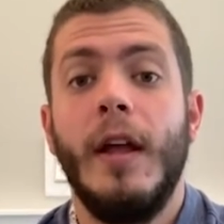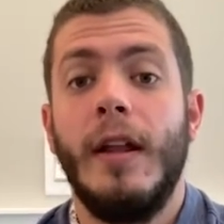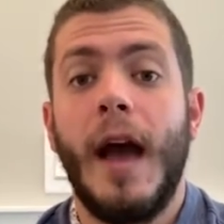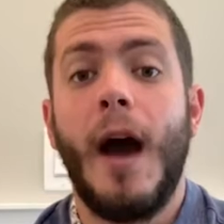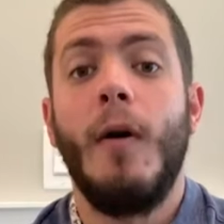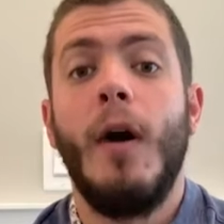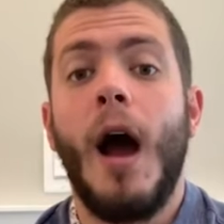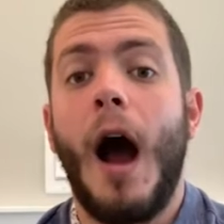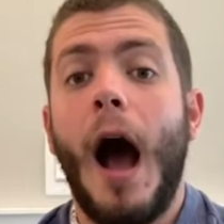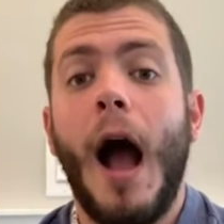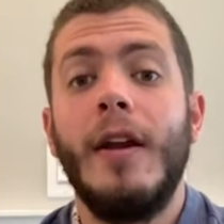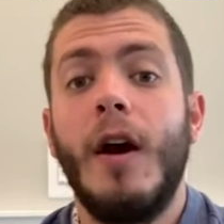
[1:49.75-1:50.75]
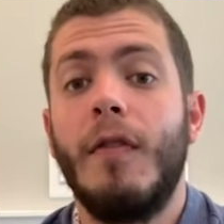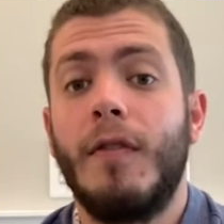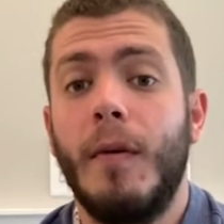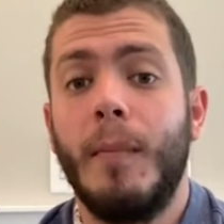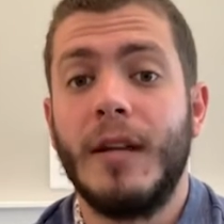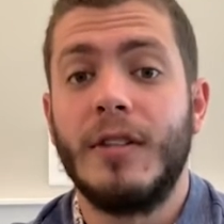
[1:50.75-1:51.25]
Now, I know
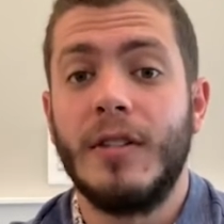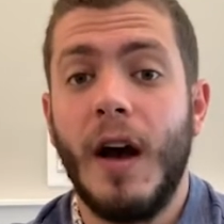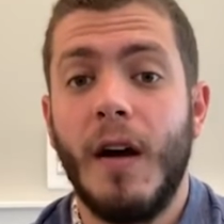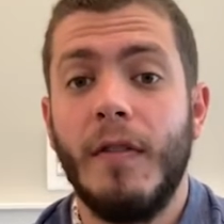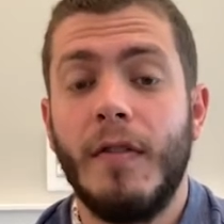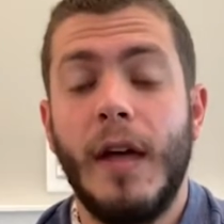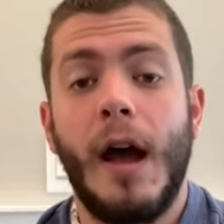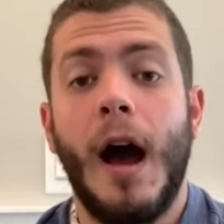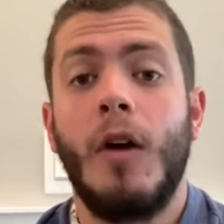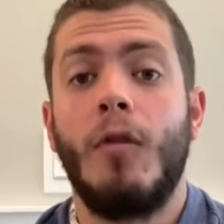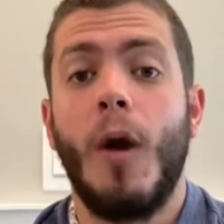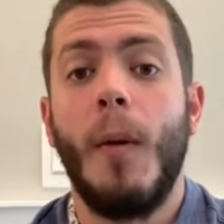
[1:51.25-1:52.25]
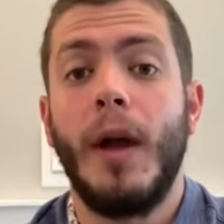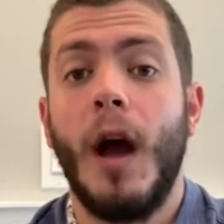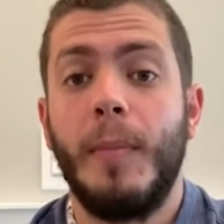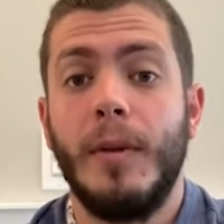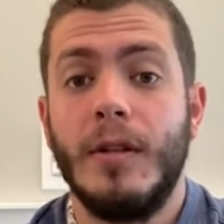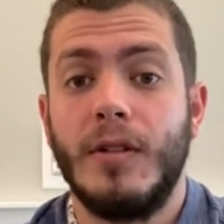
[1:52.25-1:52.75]
for myself that growing
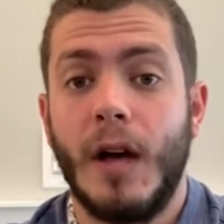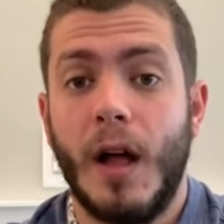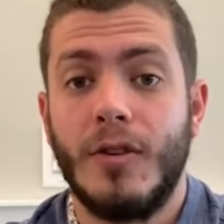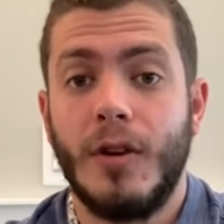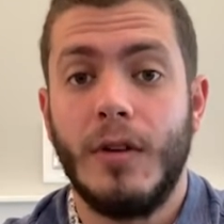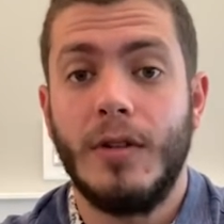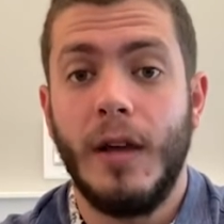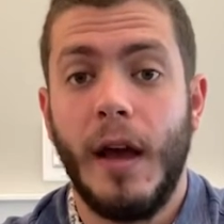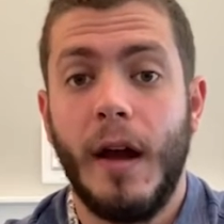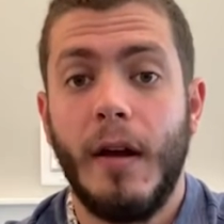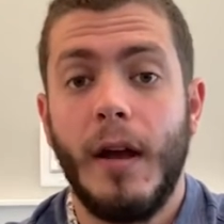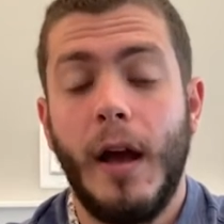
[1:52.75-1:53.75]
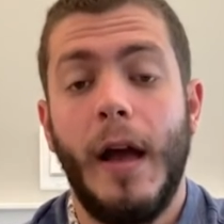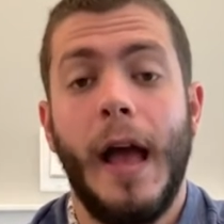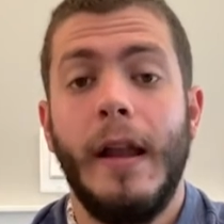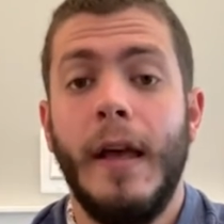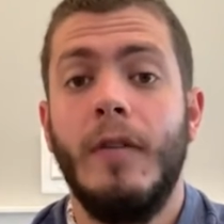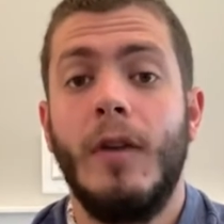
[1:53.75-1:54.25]
up in the South Jersey area
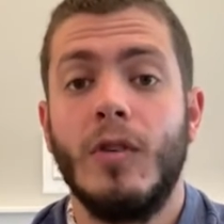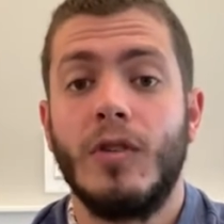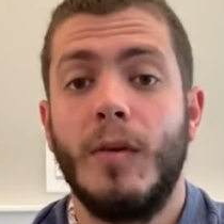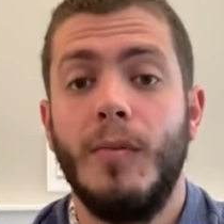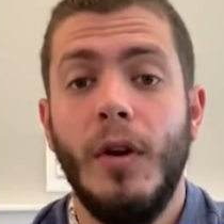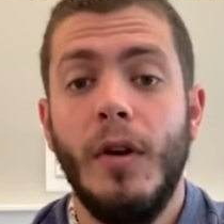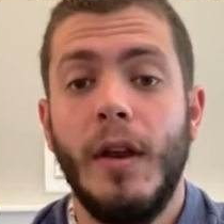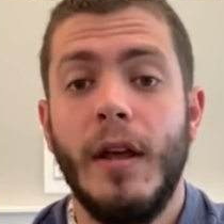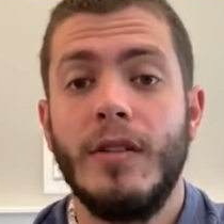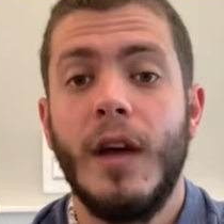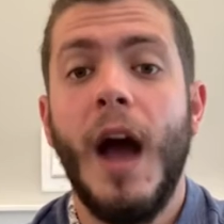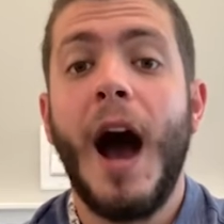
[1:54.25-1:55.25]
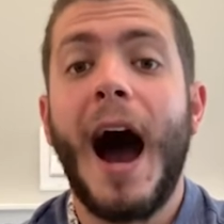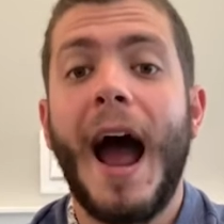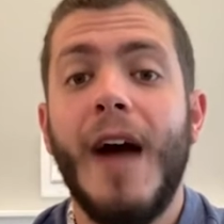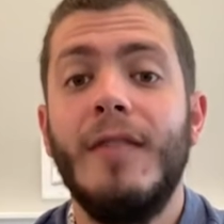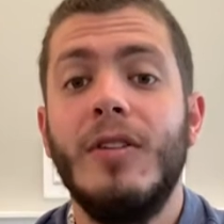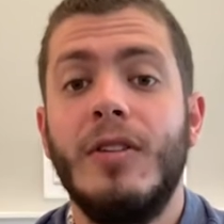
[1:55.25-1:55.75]
and in those communities, I
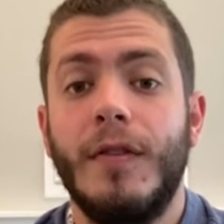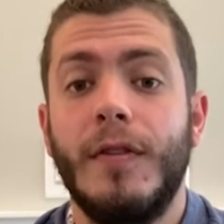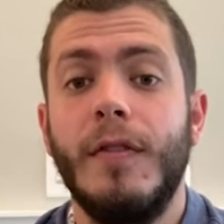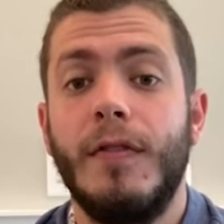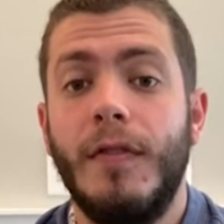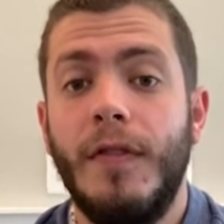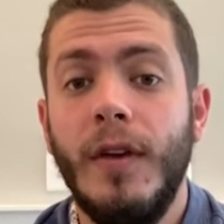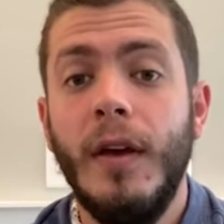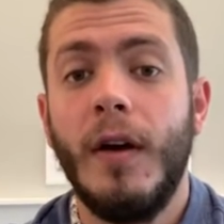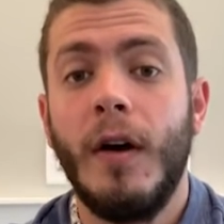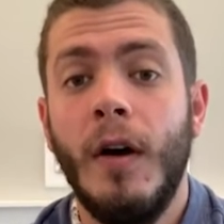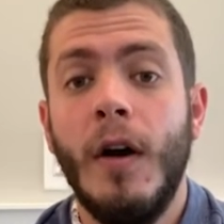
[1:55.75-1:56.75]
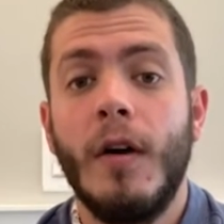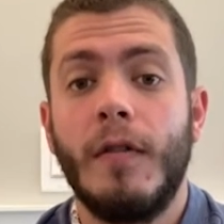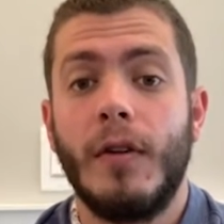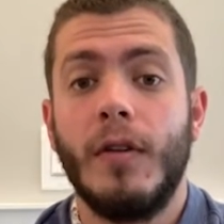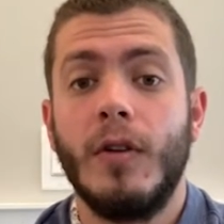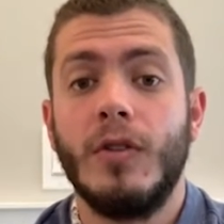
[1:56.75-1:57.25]
have a different feel
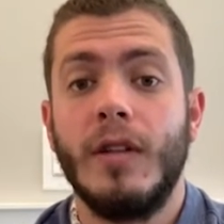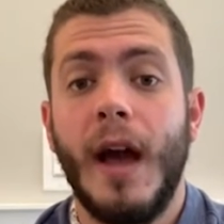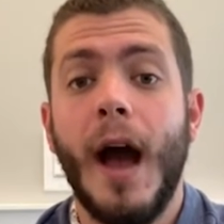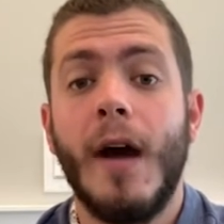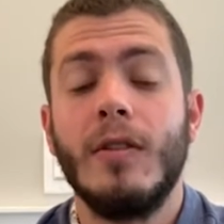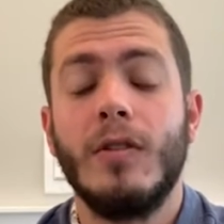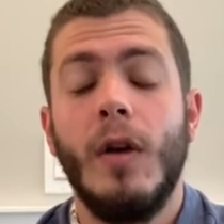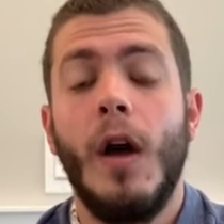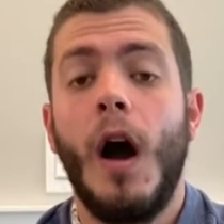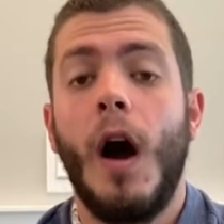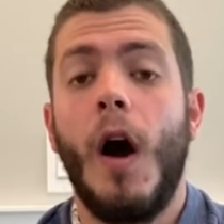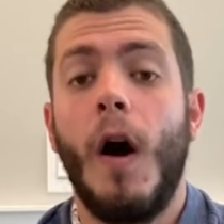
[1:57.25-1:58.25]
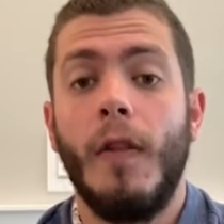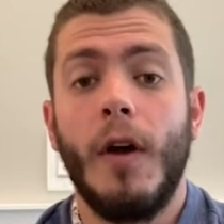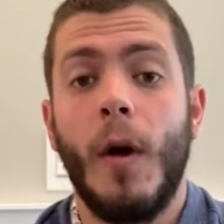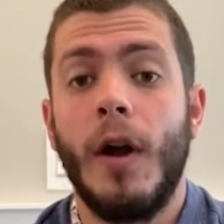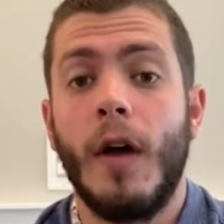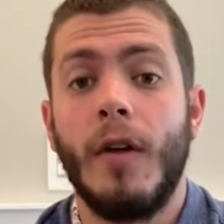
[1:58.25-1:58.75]
for those towns,
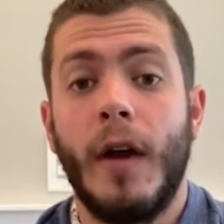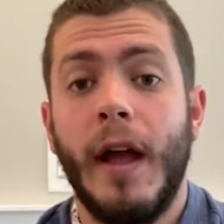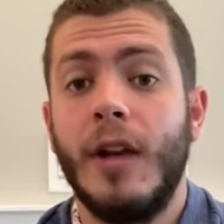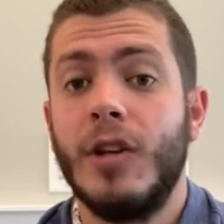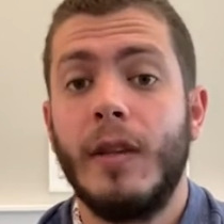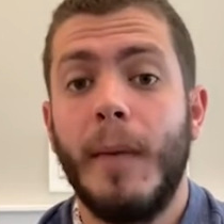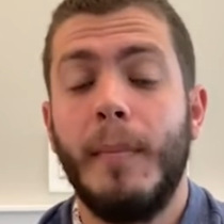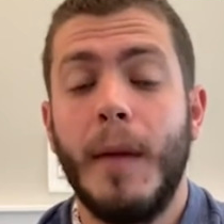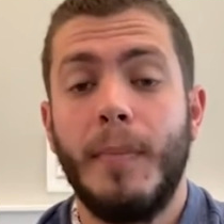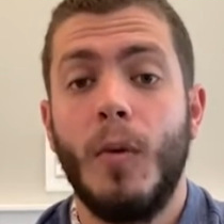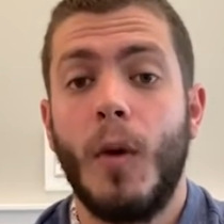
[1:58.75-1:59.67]
although another agent that might be